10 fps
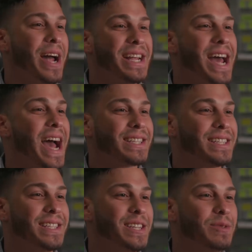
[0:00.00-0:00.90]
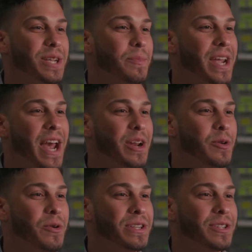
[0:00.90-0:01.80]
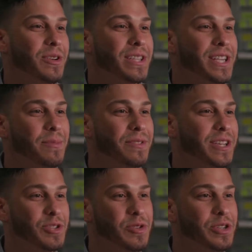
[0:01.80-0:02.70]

I didn't ask to see what type of categories and all the type of things you're